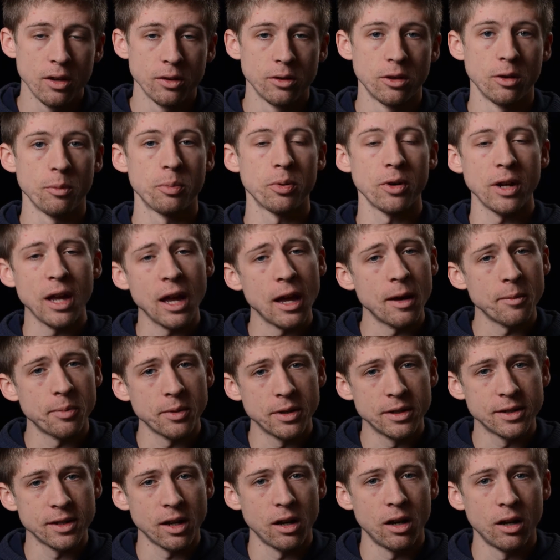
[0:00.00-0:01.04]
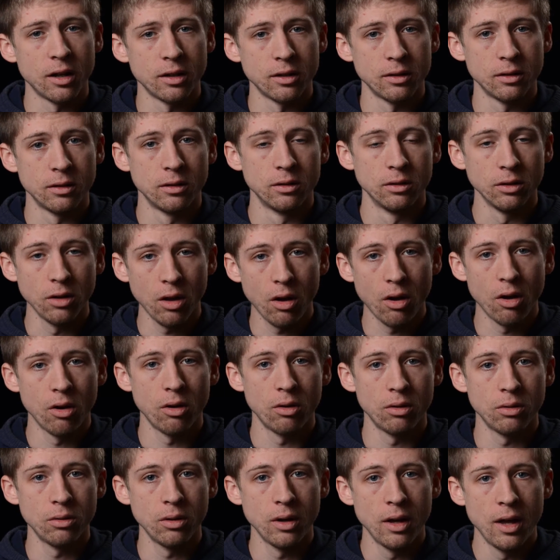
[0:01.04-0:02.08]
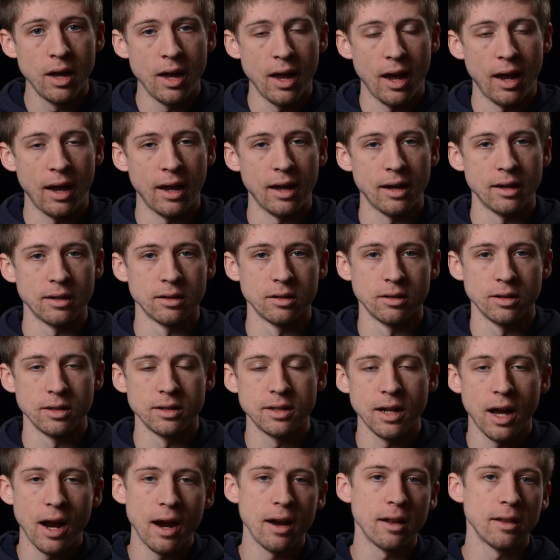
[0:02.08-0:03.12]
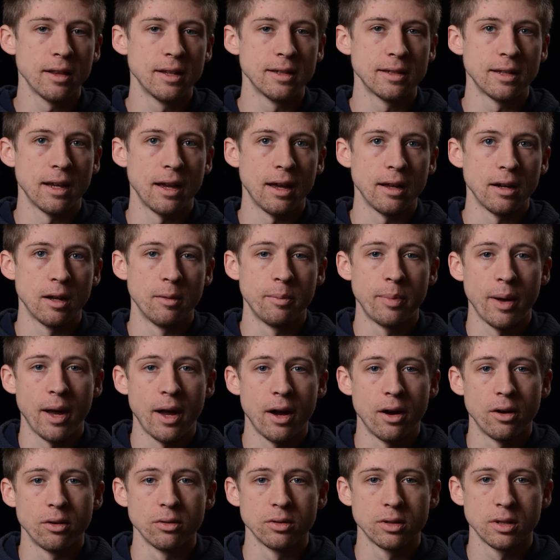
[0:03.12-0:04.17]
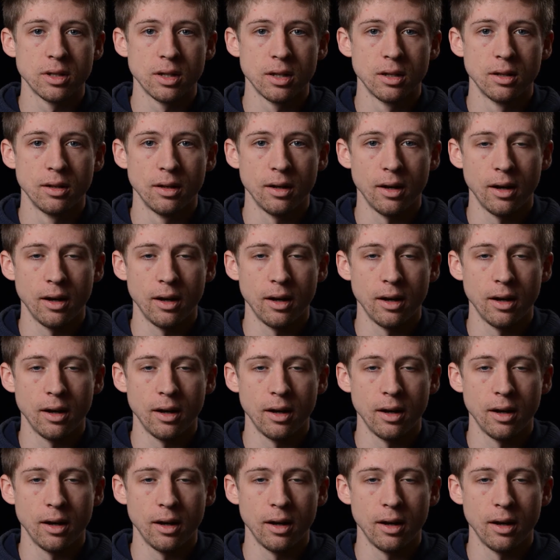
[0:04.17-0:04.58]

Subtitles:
The preamp is on low and the dial is at about